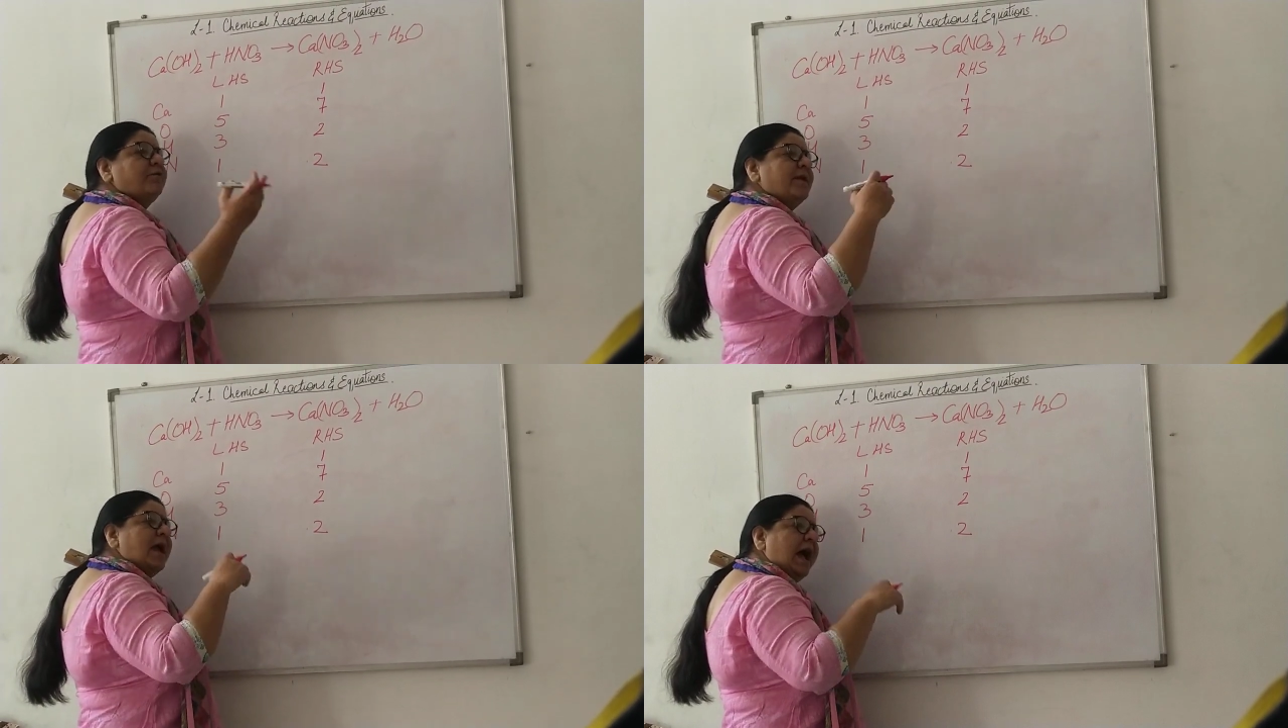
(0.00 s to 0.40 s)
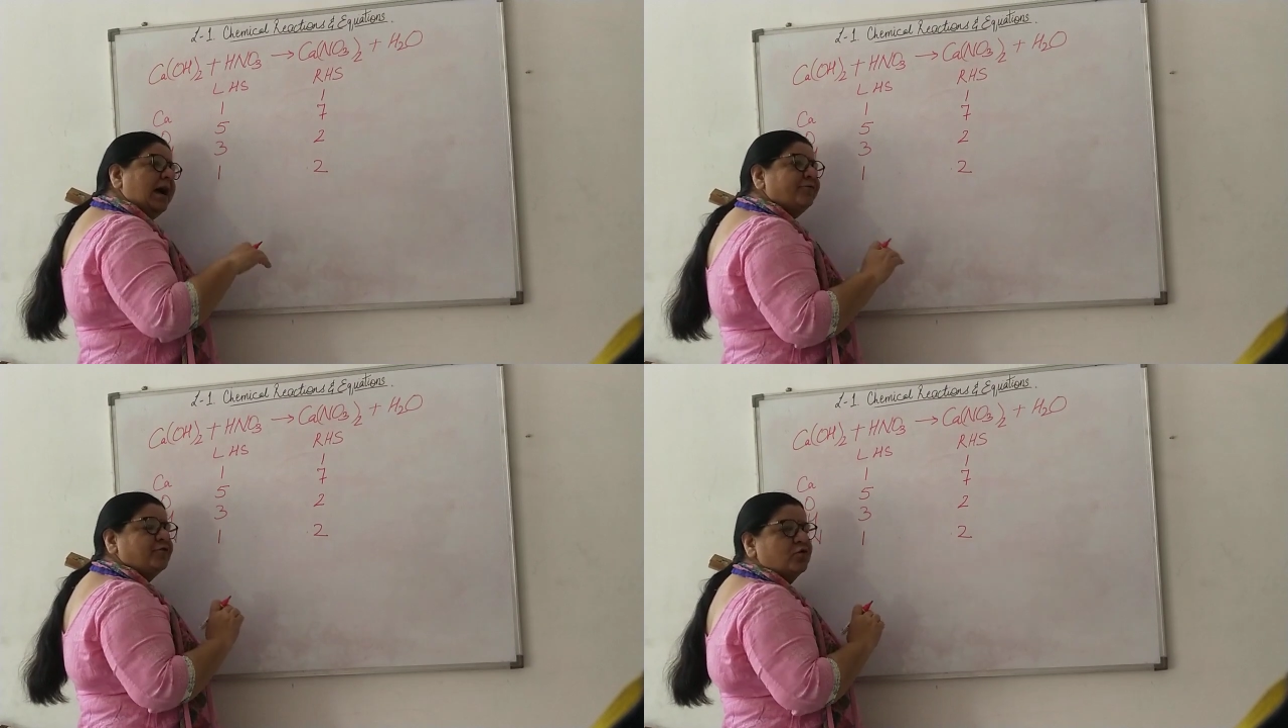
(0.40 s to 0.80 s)
we
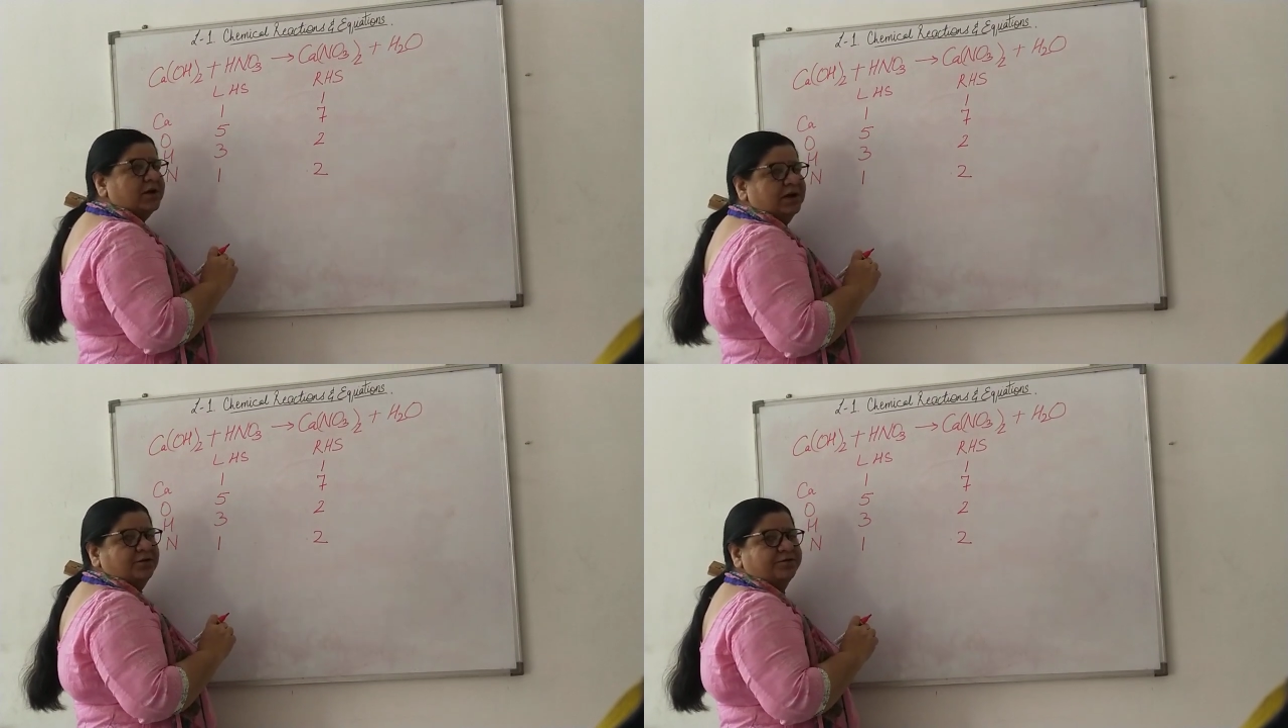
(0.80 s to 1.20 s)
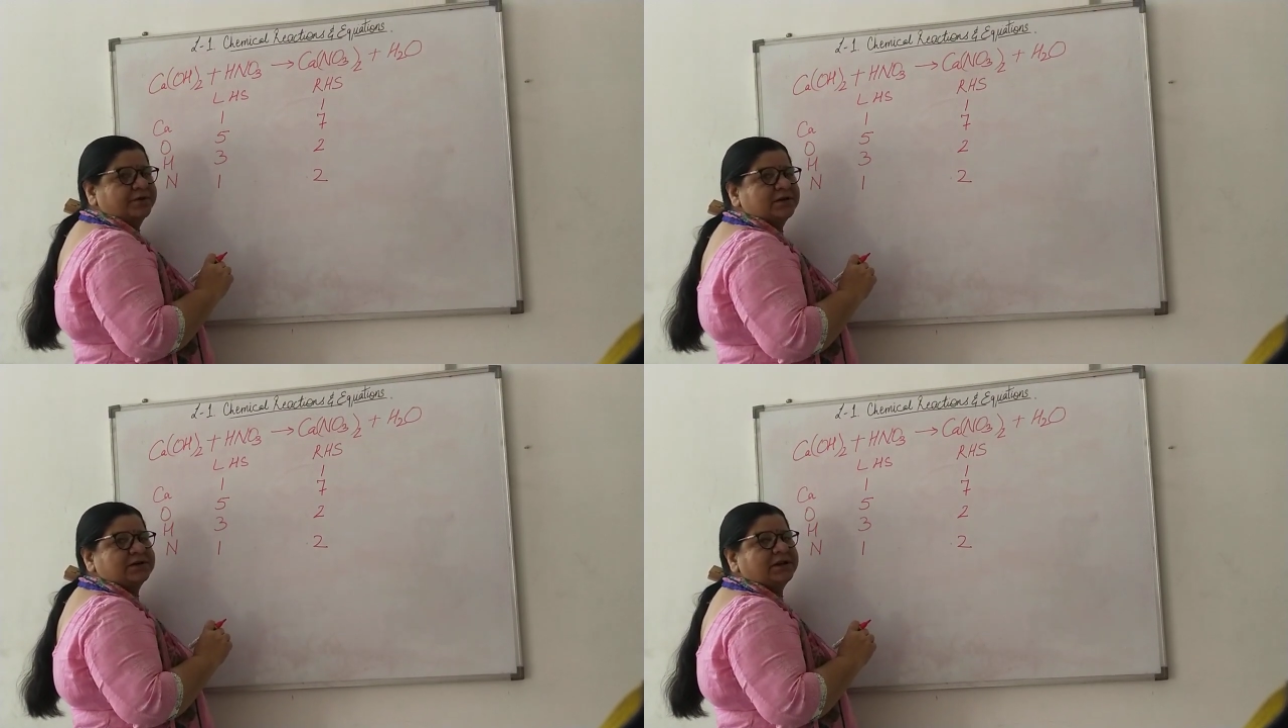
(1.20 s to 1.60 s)
have to
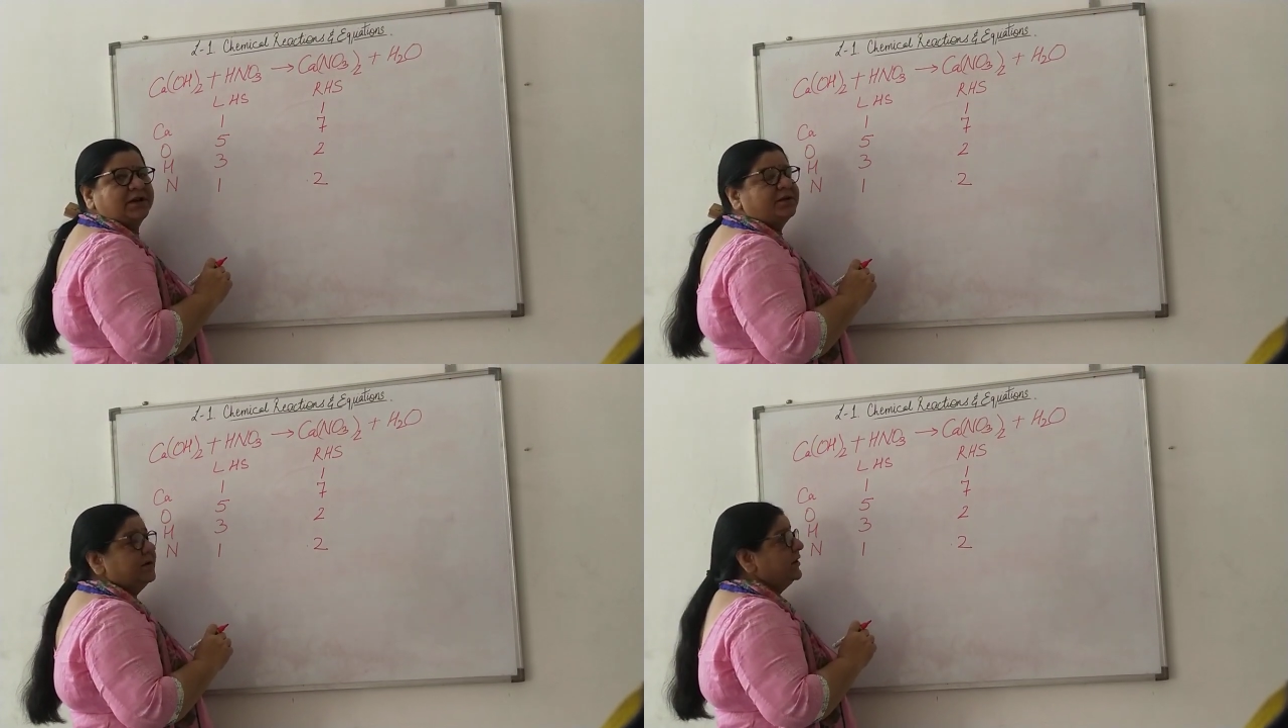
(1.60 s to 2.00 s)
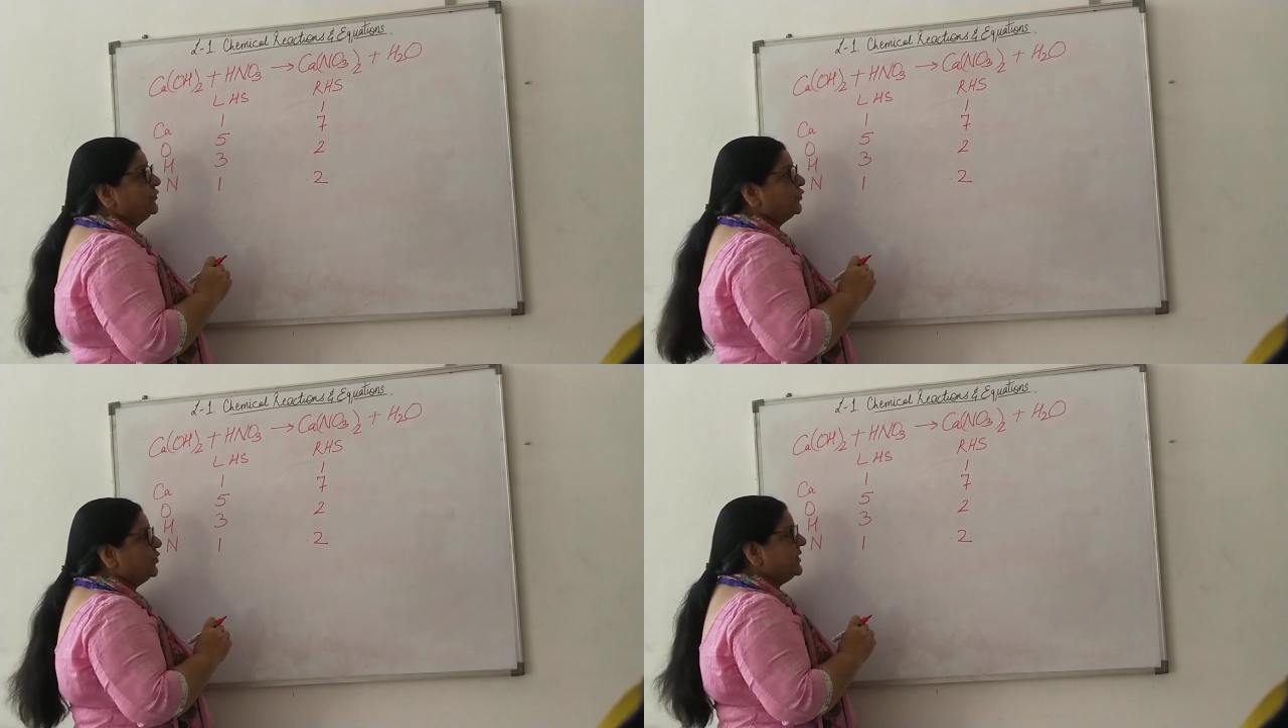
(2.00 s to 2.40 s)
convert it
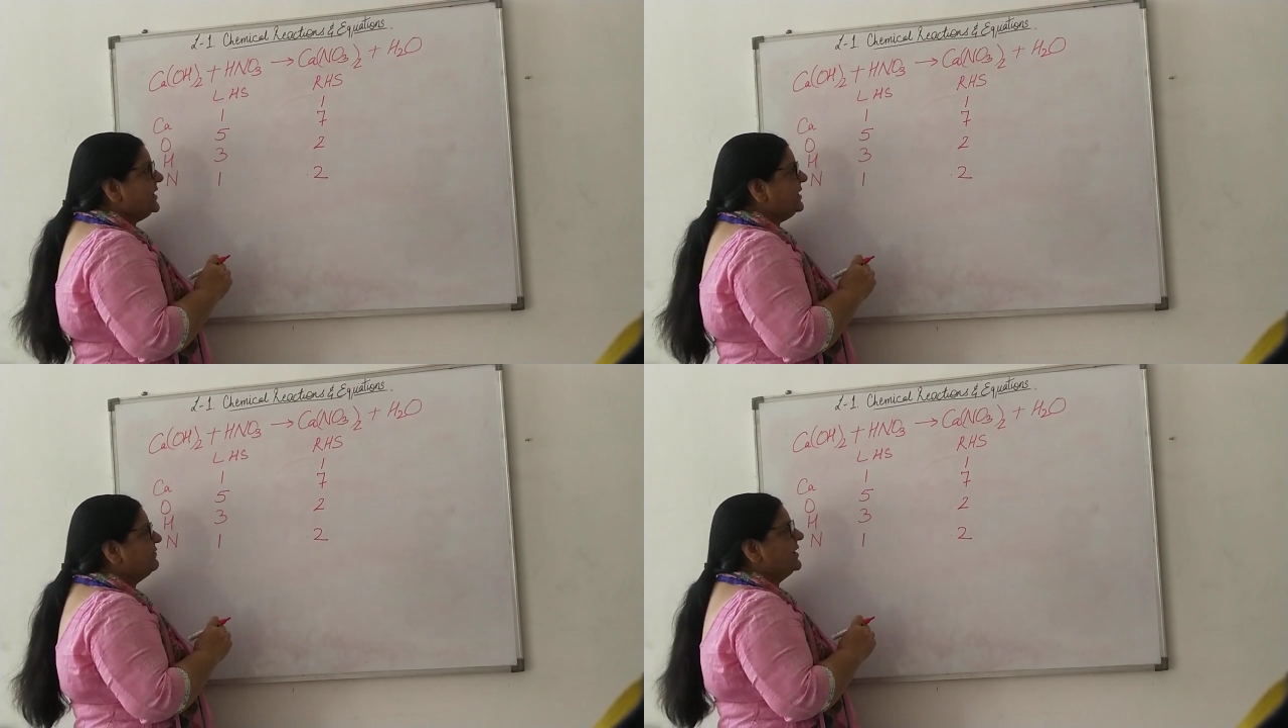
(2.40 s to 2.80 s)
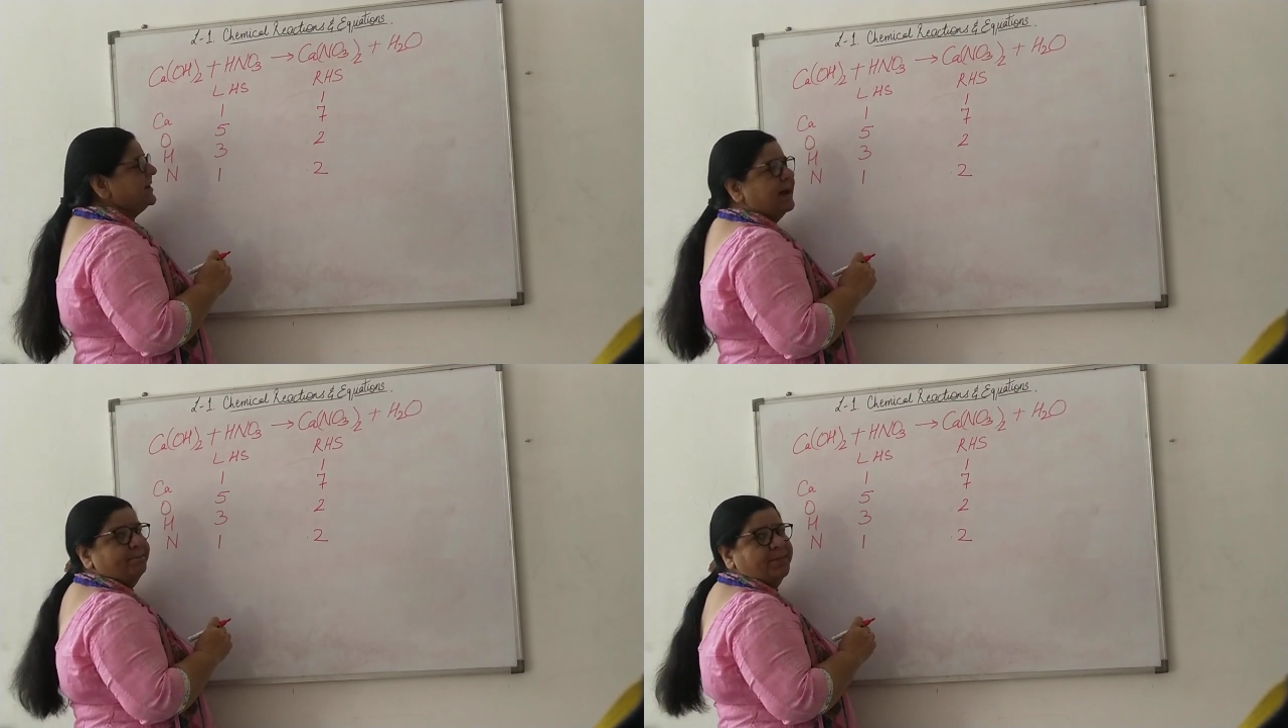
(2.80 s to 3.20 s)
into
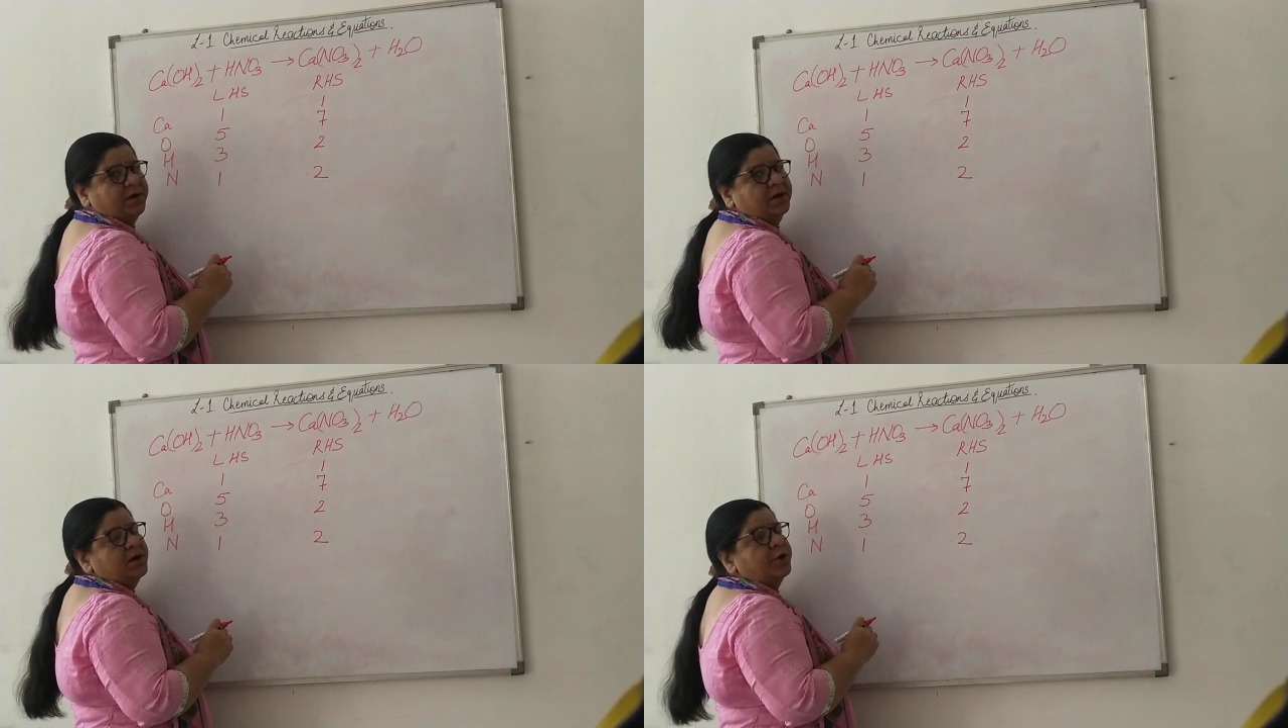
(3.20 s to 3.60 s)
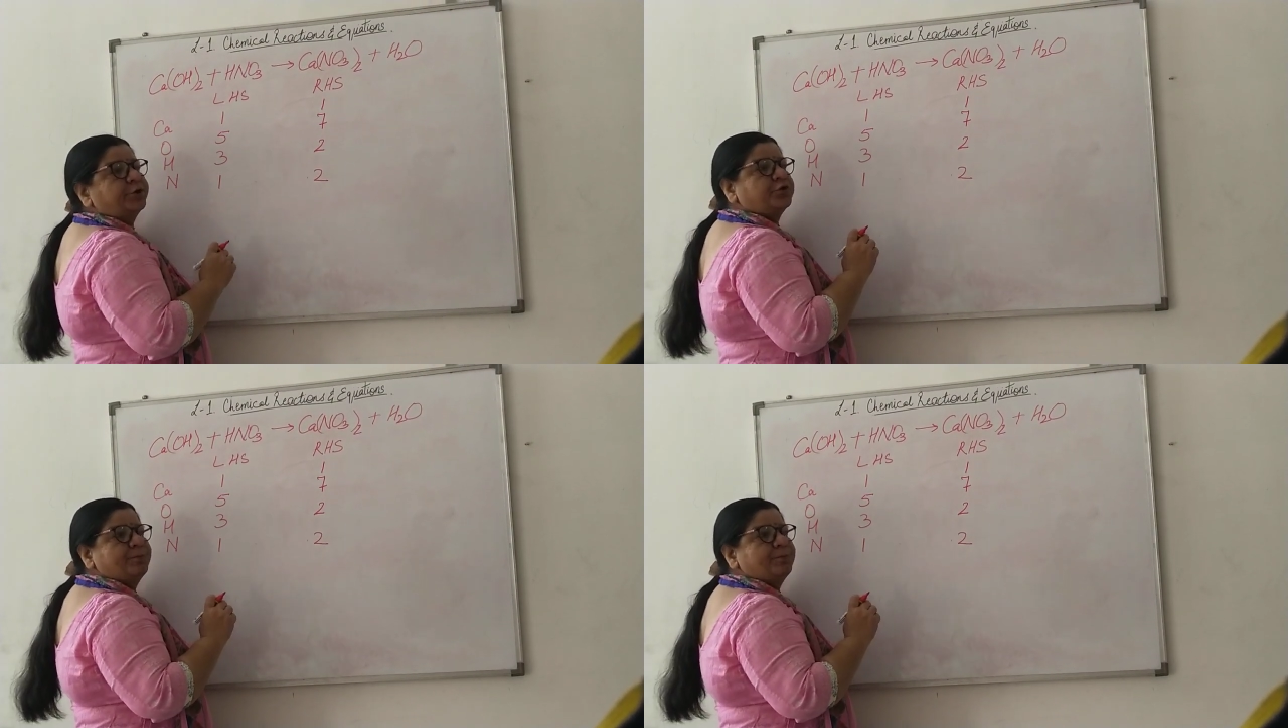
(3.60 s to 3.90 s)
even number